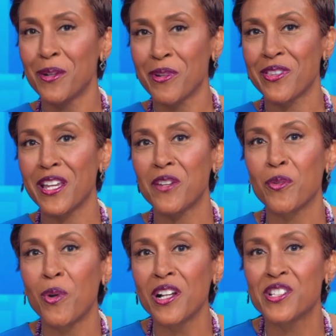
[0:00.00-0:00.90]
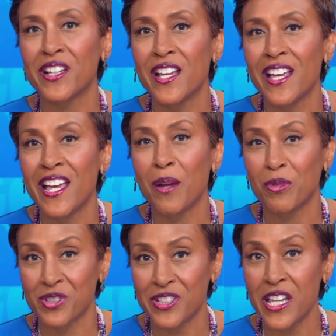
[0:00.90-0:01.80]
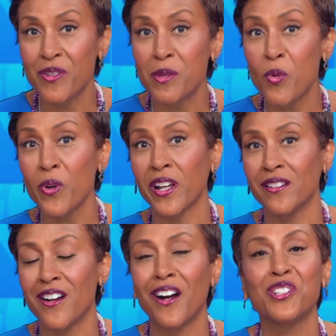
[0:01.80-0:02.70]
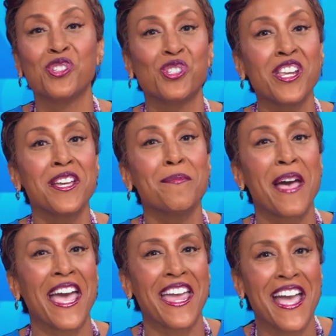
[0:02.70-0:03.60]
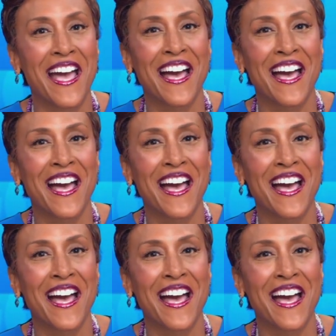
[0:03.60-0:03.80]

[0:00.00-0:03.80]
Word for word: We thank you for watching, and we'll see you in the morning on G M A.